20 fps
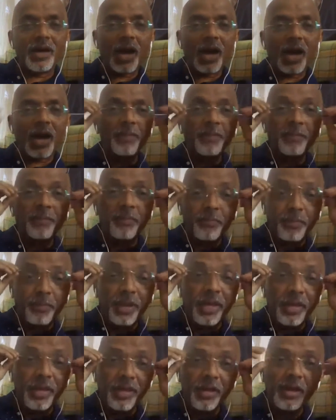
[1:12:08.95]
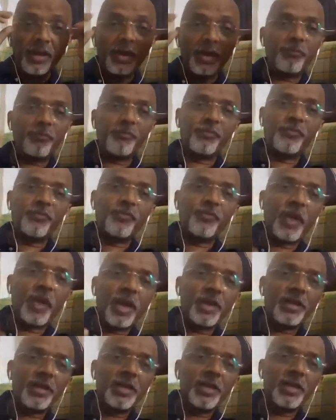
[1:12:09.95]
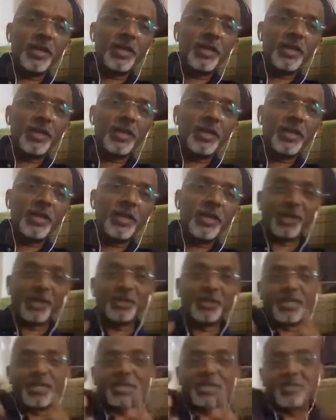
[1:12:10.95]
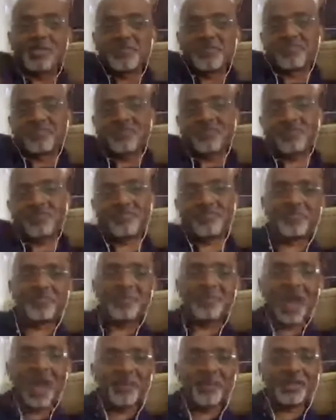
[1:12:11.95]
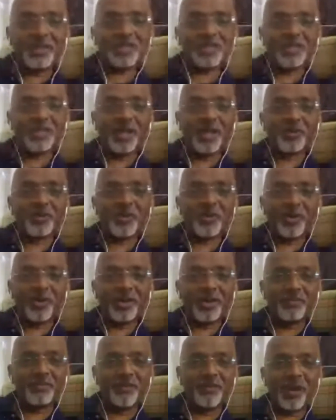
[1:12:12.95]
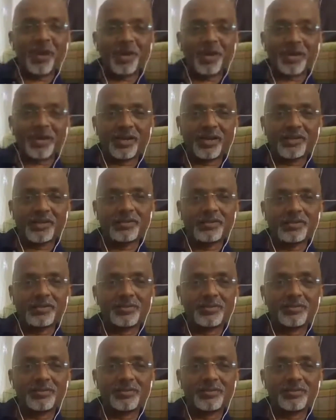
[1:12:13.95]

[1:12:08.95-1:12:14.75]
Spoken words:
I play a very multi-dimensional role in my organization.